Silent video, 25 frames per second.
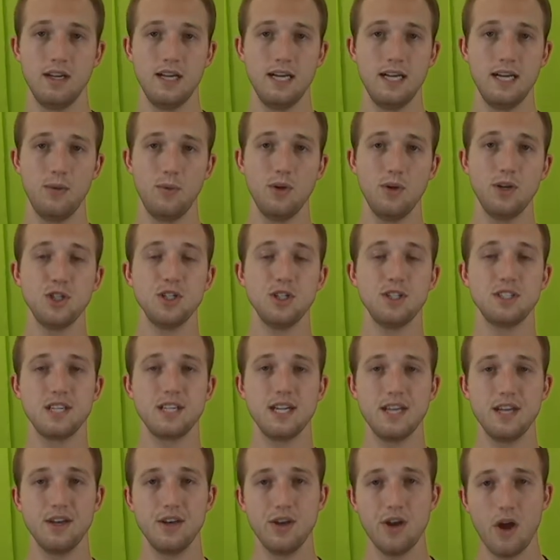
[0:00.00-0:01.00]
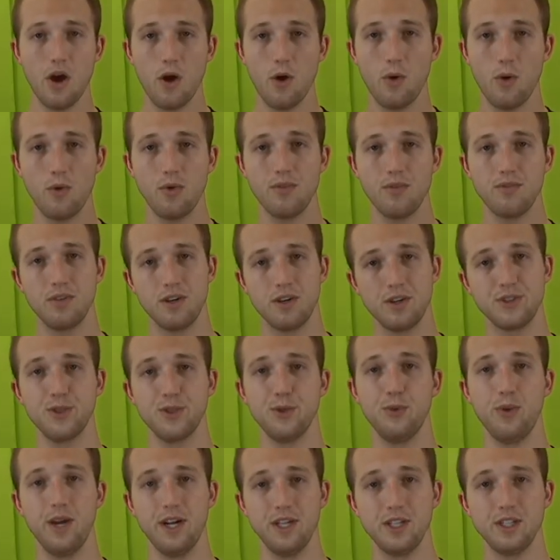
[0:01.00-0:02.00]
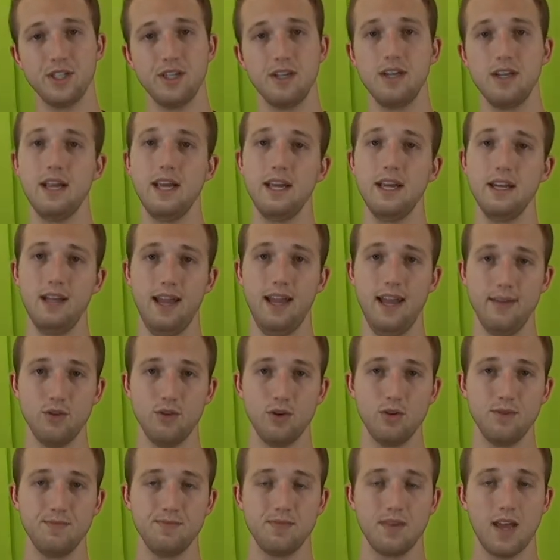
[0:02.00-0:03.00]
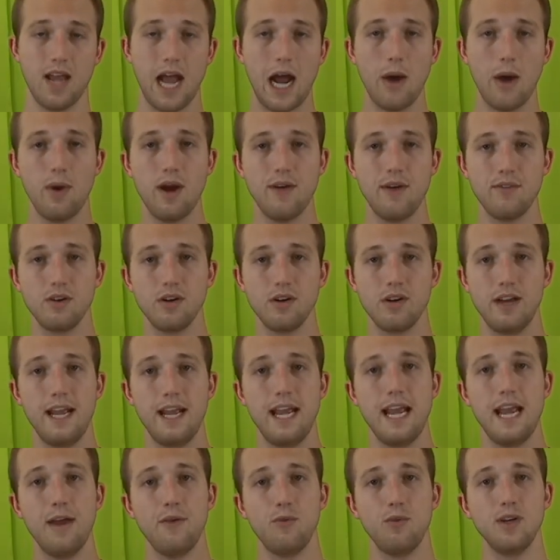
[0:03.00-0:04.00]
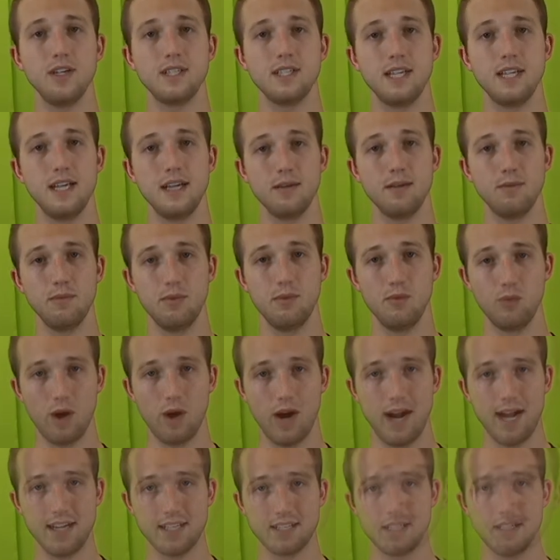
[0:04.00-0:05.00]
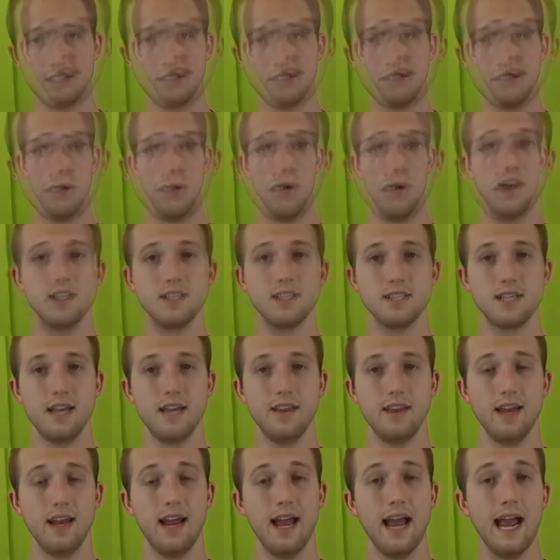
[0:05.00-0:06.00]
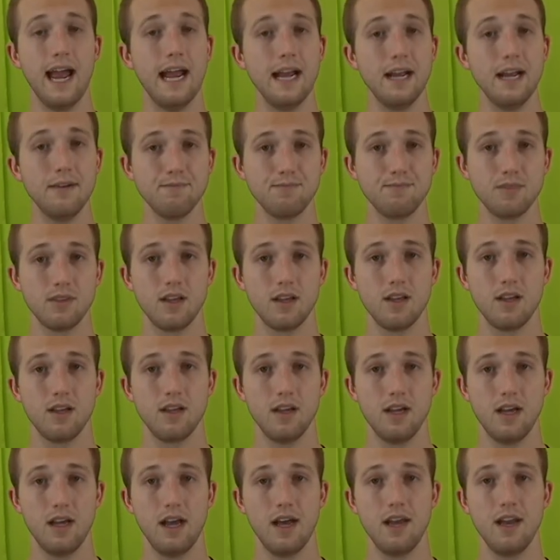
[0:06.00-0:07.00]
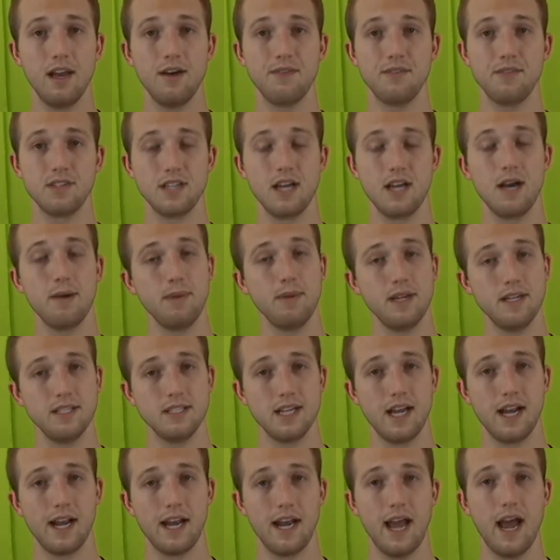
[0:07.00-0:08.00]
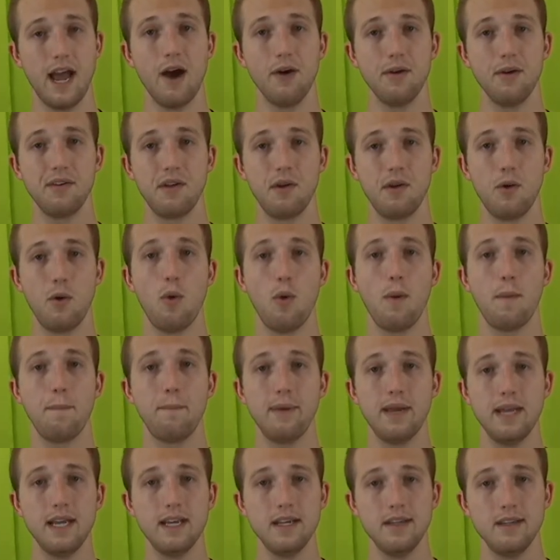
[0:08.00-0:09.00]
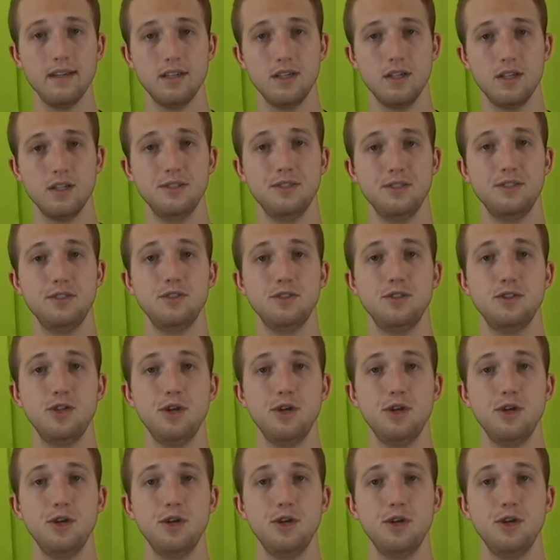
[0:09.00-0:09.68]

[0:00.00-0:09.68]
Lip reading: we should see no fluctuation in level. However, if we see it rising, we can say that A, enough is not being taken out, or B, too